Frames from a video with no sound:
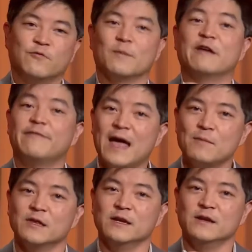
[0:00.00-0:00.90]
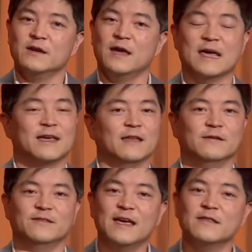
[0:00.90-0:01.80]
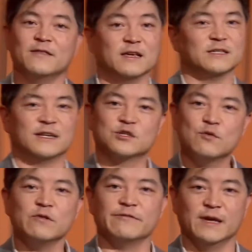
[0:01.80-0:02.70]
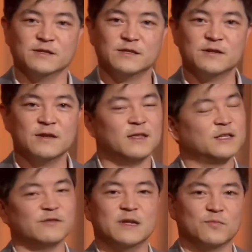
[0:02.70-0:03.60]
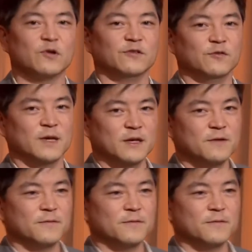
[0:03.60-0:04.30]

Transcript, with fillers: for my family, and I can attend things like school events. That's really important to me.